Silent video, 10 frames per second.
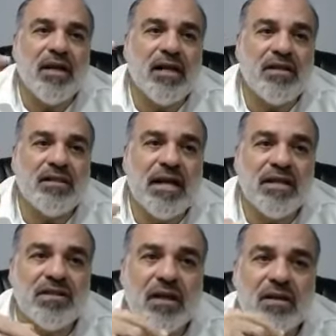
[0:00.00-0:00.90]
then it
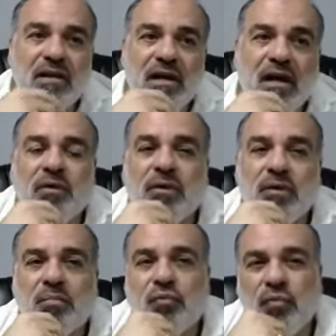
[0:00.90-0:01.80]
takes
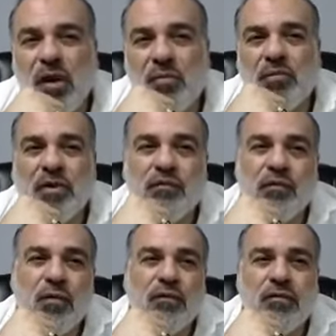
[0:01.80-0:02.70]
another probably
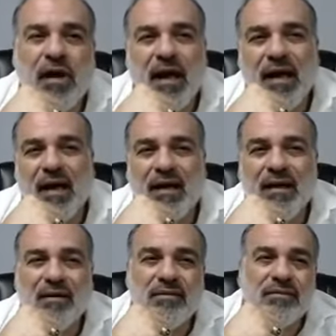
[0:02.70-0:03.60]
4 or 5,
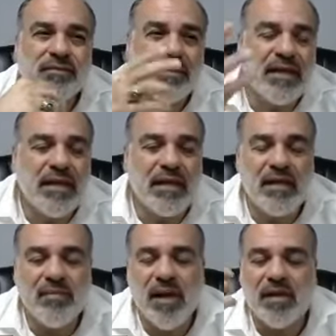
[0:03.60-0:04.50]
it
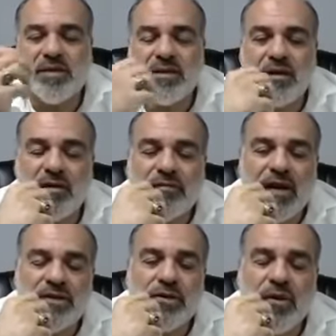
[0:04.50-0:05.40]
depends, how
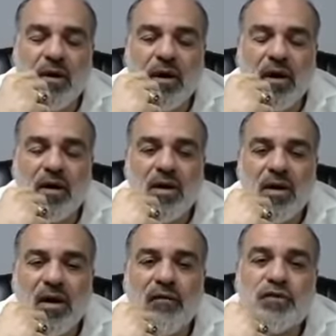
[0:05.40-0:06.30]
fast you are
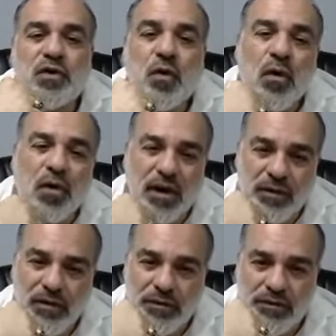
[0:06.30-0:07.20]
of
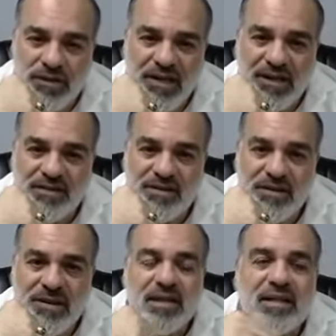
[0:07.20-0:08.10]
scoring those tests.
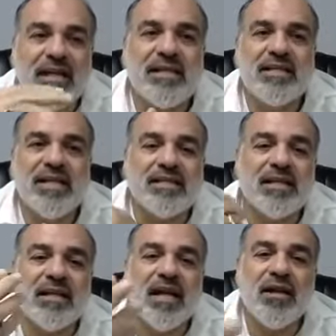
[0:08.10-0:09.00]
Then it takes
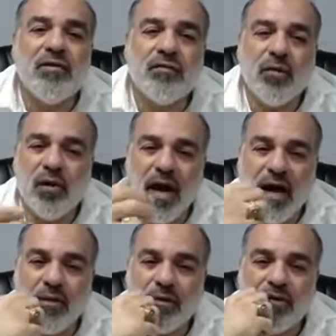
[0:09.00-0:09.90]
another 4
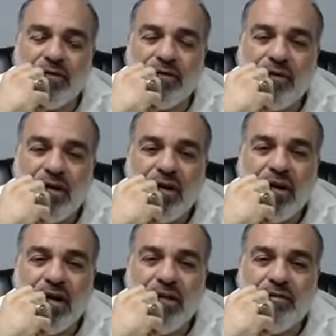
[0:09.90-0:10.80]
hours
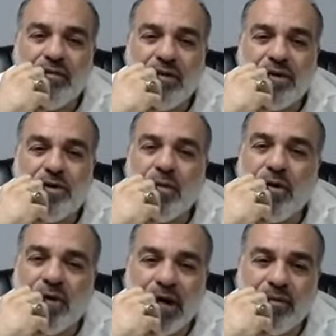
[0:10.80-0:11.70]
of
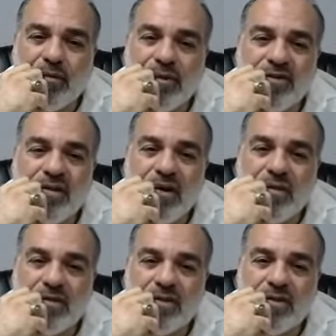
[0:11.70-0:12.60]
interpreting
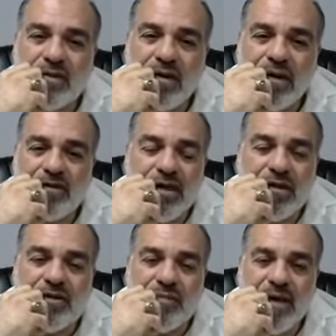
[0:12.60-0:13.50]
results and trying
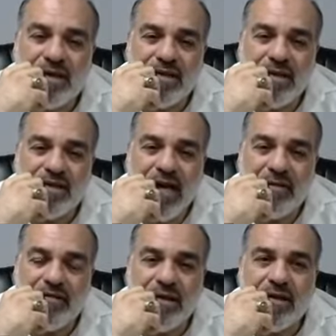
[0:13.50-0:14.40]
to make sense out
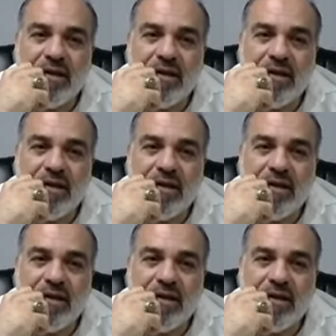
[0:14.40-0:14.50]
of it.